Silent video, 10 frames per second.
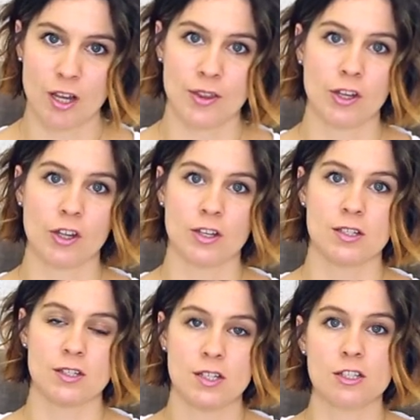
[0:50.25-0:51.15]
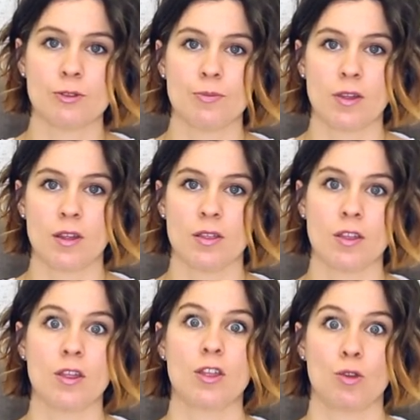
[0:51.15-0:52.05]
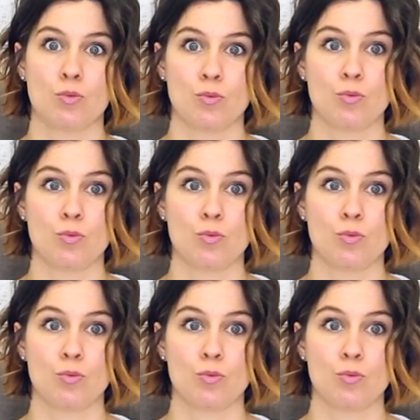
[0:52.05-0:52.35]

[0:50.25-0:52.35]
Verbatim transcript: they're gonna see something that they